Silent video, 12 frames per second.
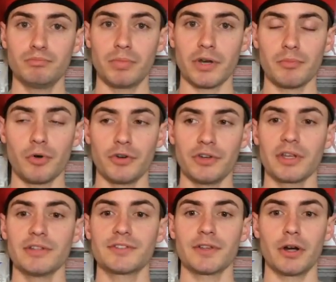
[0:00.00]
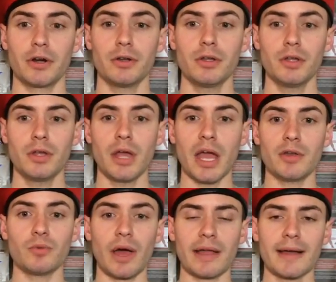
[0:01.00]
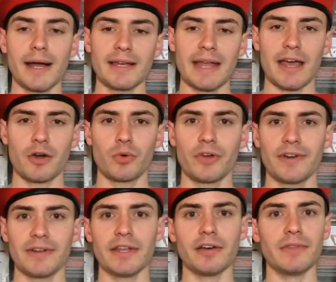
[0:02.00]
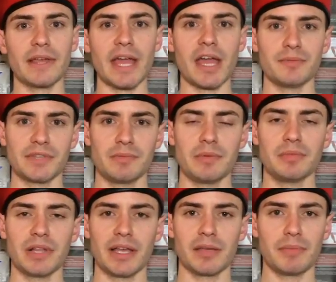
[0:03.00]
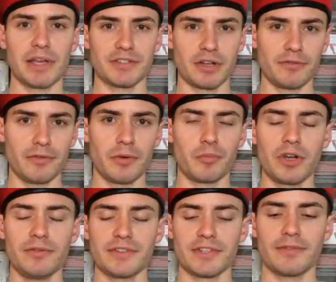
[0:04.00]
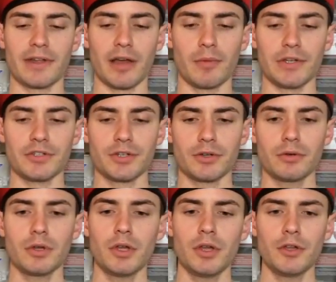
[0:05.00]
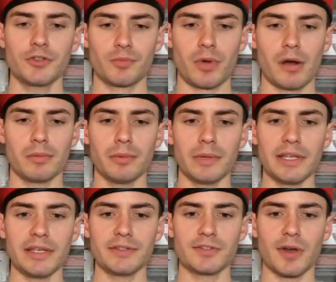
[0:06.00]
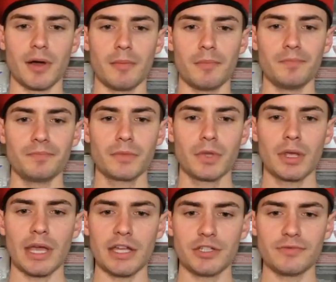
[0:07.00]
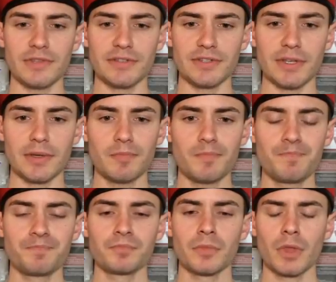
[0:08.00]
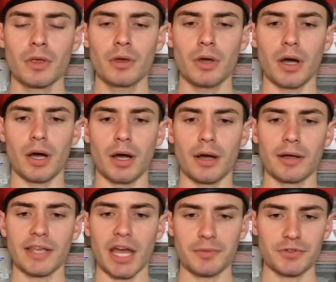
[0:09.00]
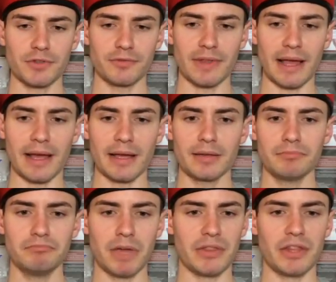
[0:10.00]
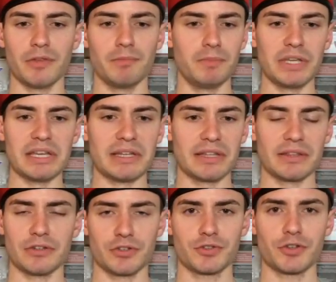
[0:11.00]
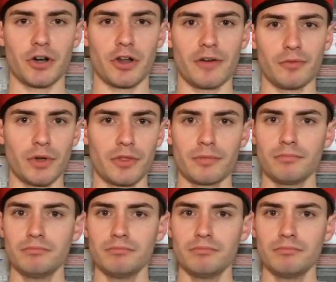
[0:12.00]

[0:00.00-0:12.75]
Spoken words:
but important to consider. And I kind of had a rough idea of the games they'd be playing based off of a previous event I went to. So probably some HVZ, Capture the Flag, and then the beginning they just start off with